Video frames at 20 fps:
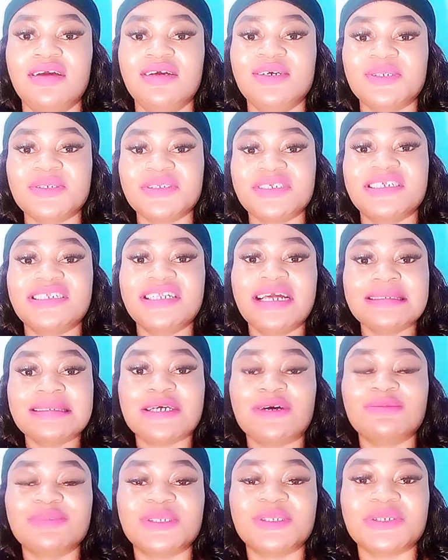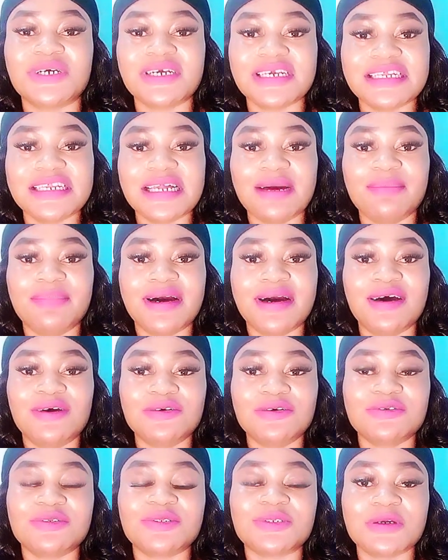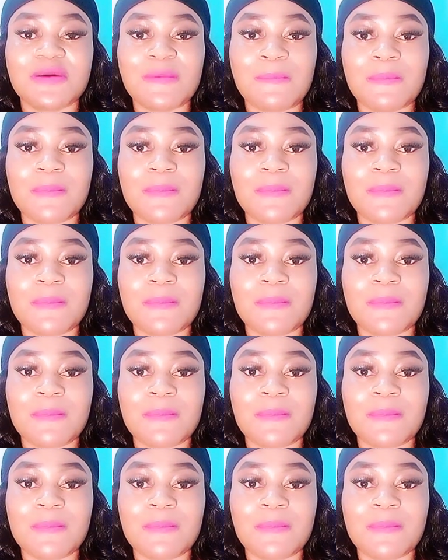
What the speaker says: So the next I'll be talking about